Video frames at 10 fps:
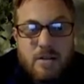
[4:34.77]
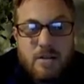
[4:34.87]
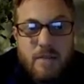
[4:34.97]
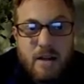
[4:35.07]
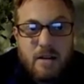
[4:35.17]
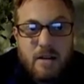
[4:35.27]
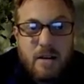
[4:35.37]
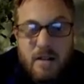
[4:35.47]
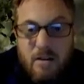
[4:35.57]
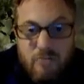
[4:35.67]
make
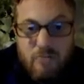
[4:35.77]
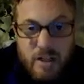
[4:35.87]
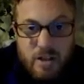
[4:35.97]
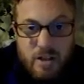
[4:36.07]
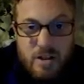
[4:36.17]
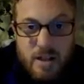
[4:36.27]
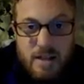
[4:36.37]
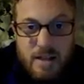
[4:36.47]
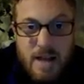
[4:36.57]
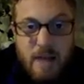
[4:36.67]
a really good slide
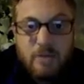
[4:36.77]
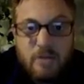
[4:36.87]
tackle.